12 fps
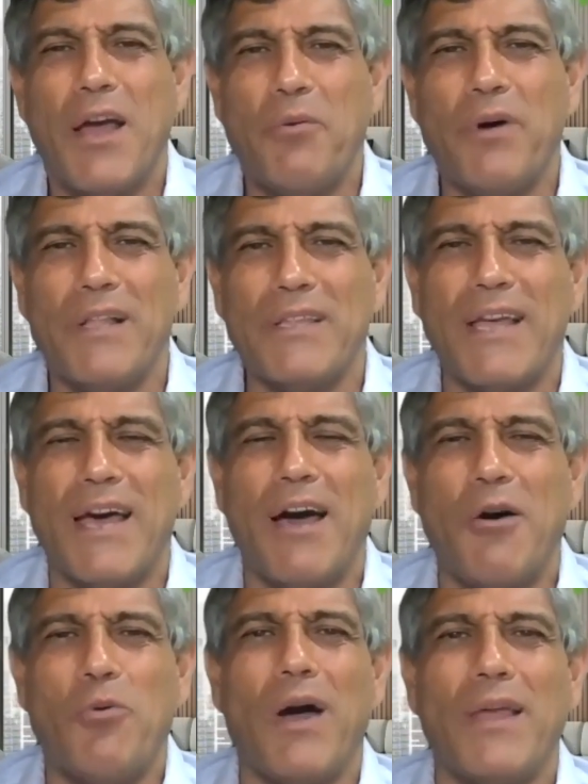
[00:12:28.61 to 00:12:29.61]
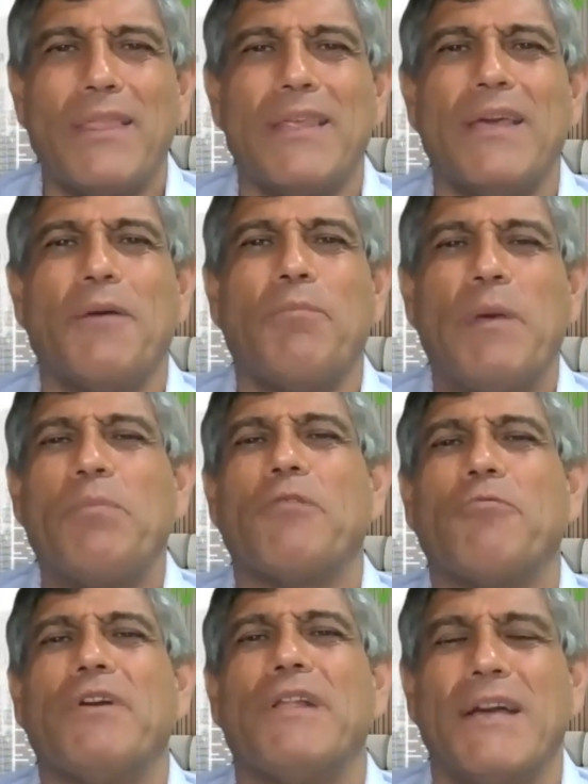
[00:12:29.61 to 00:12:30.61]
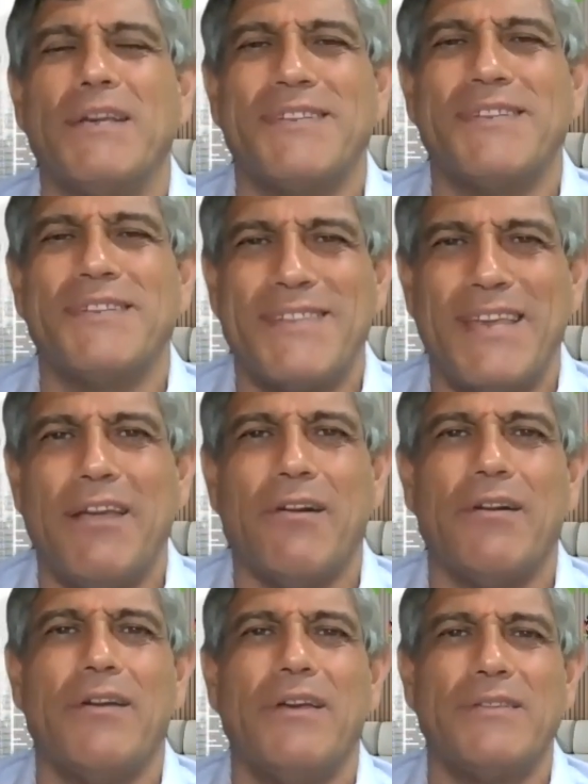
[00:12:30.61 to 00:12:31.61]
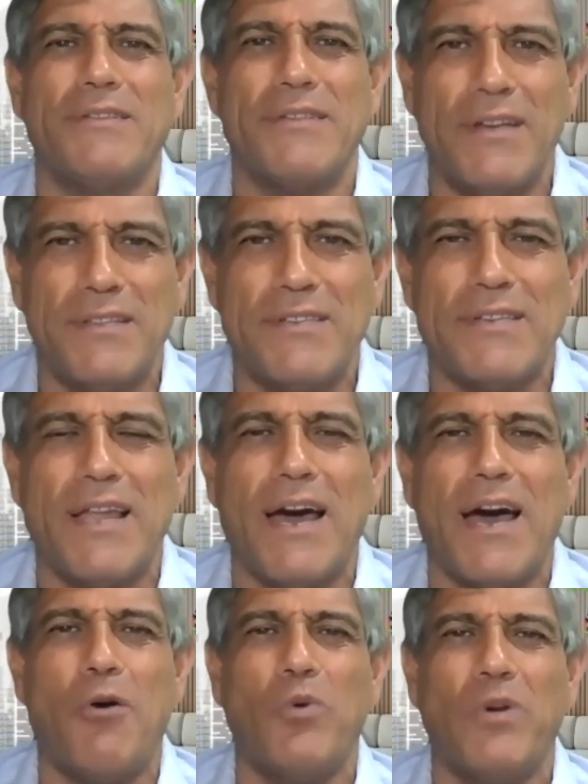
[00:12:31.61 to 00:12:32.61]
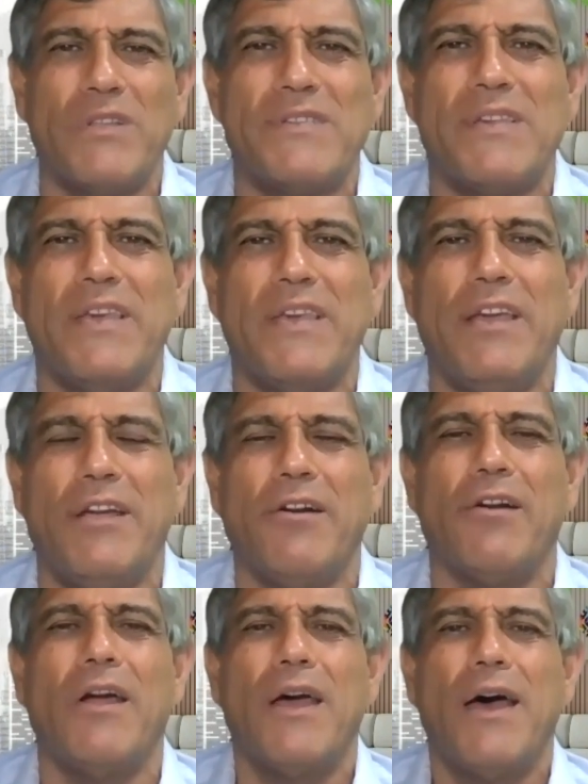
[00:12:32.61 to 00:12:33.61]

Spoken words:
Well, now I think people realize it's here. It's now, it's here.